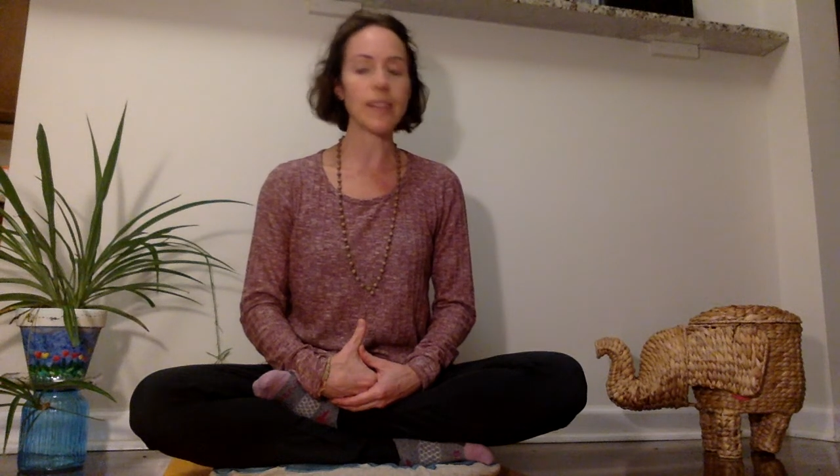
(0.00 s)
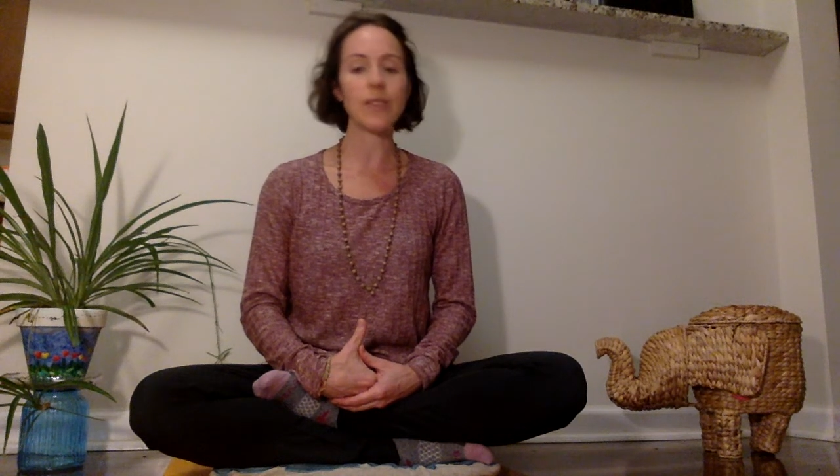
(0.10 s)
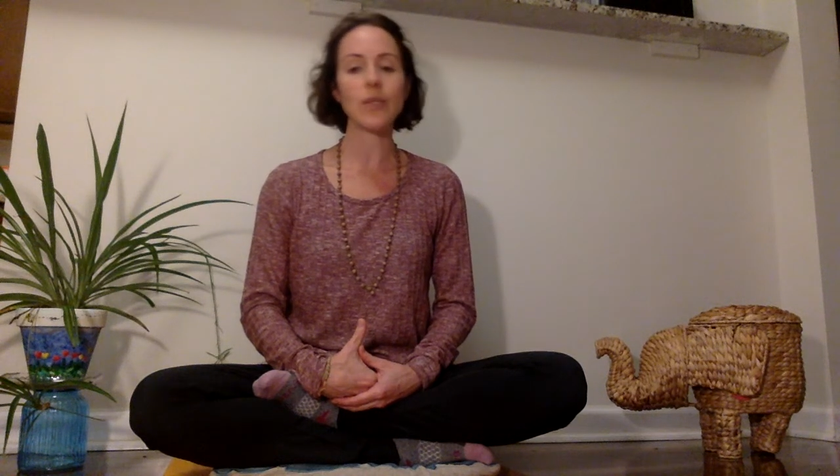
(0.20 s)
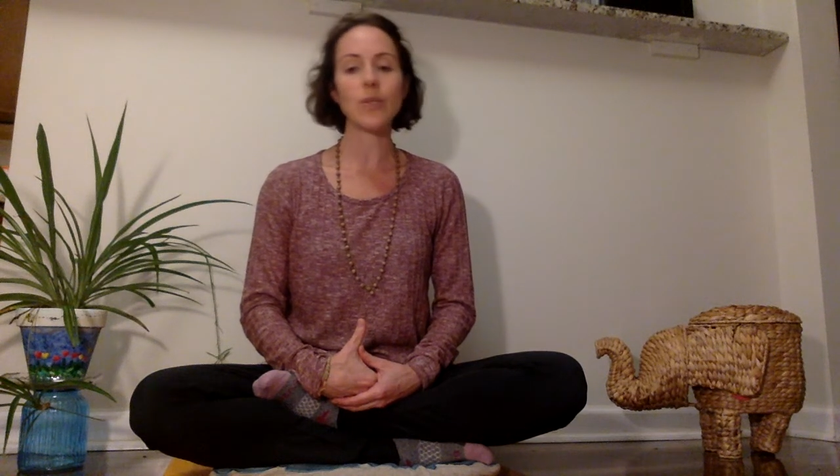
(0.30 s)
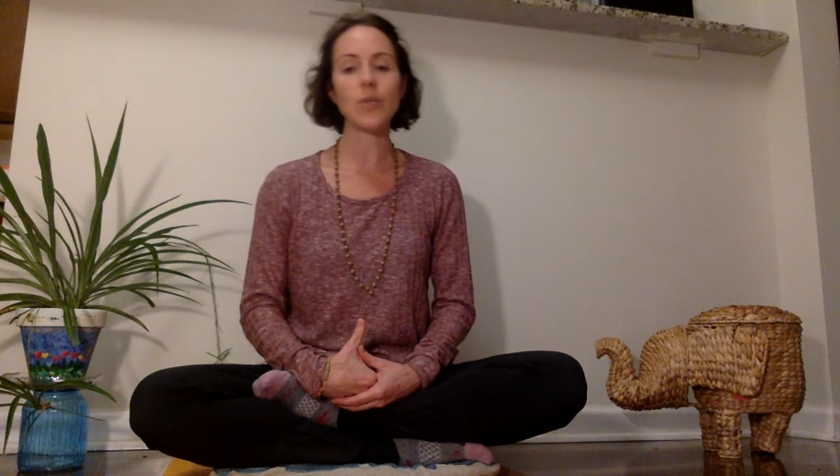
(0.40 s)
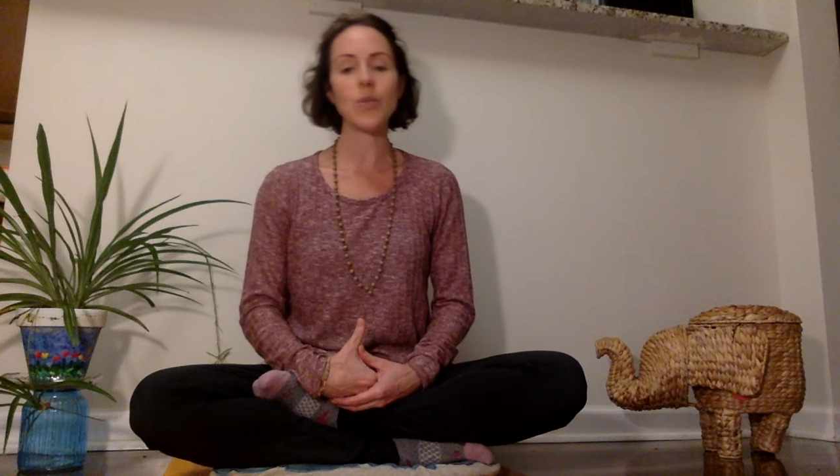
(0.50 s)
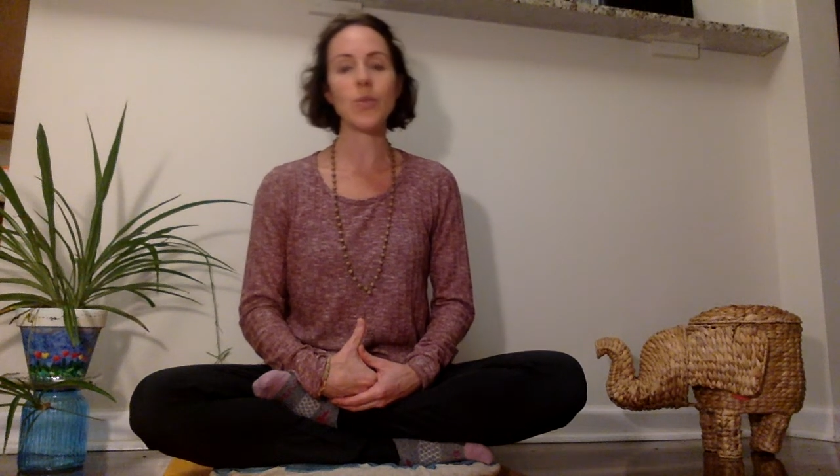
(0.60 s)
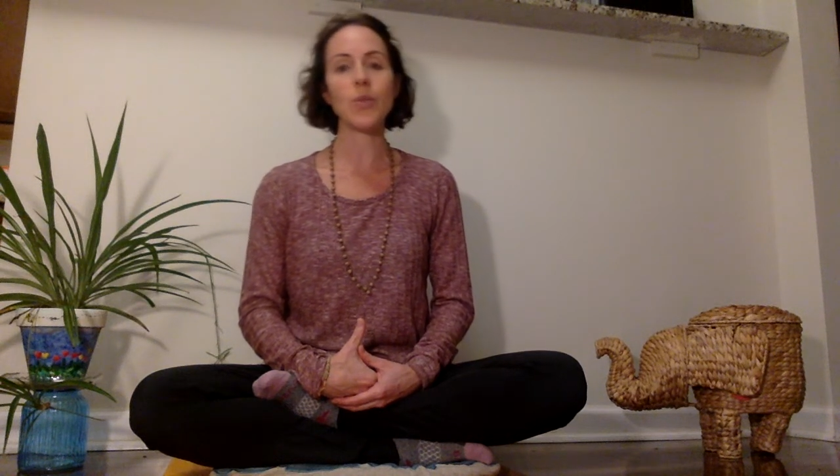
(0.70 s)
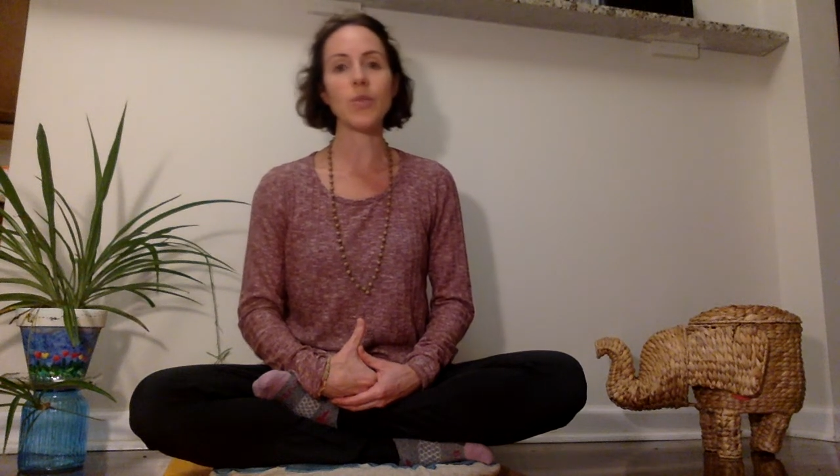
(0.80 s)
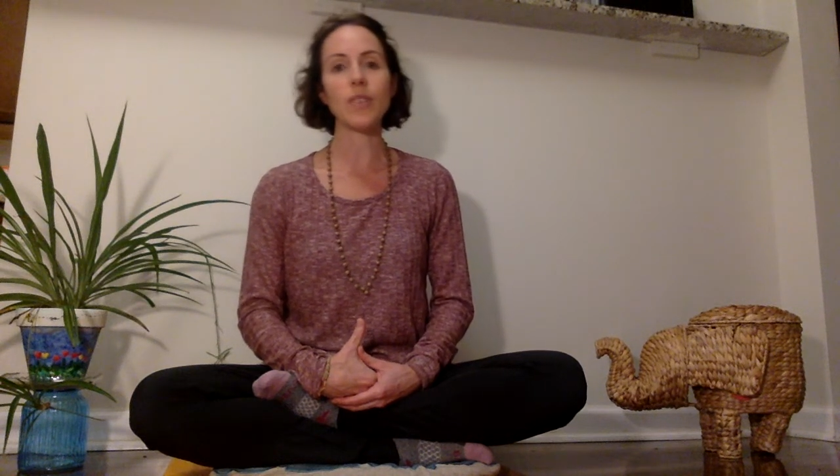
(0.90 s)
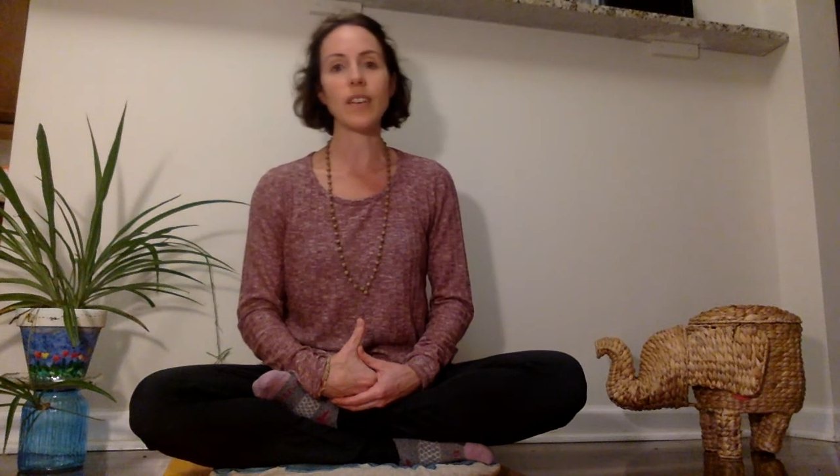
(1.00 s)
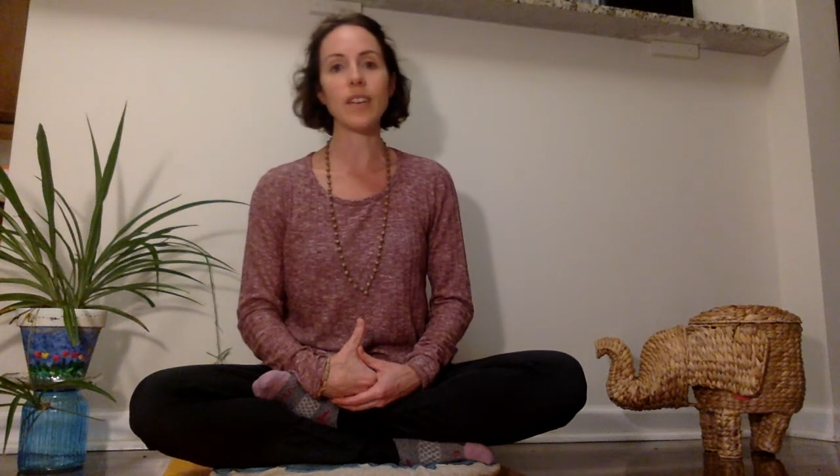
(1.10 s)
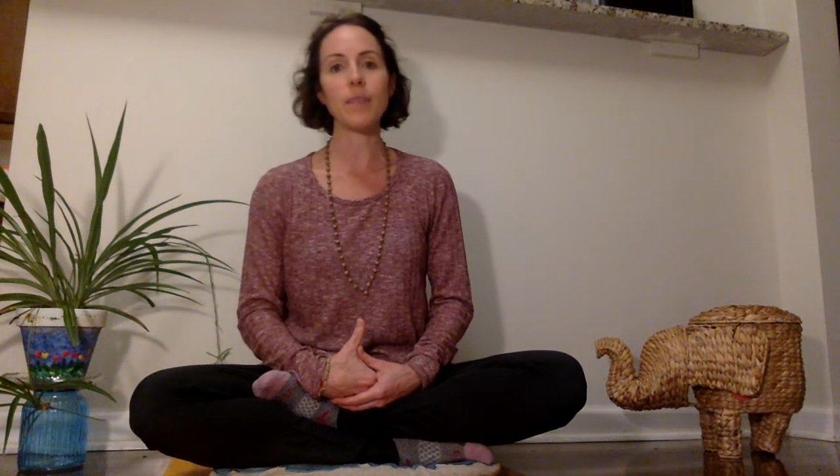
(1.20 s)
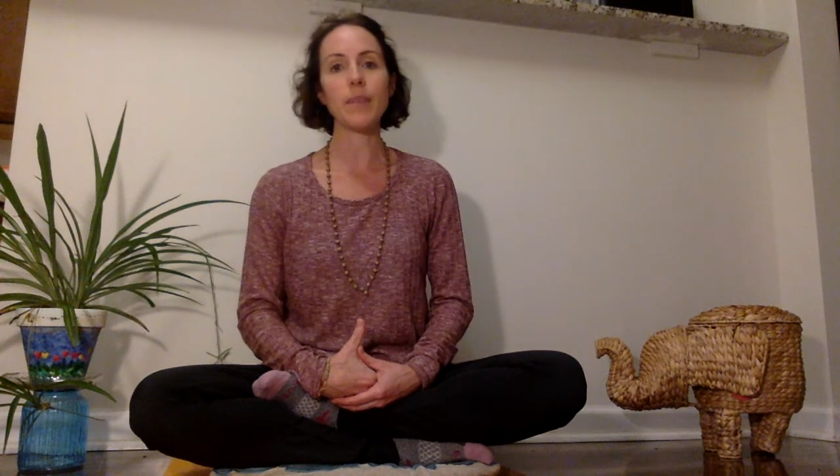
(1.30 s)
into the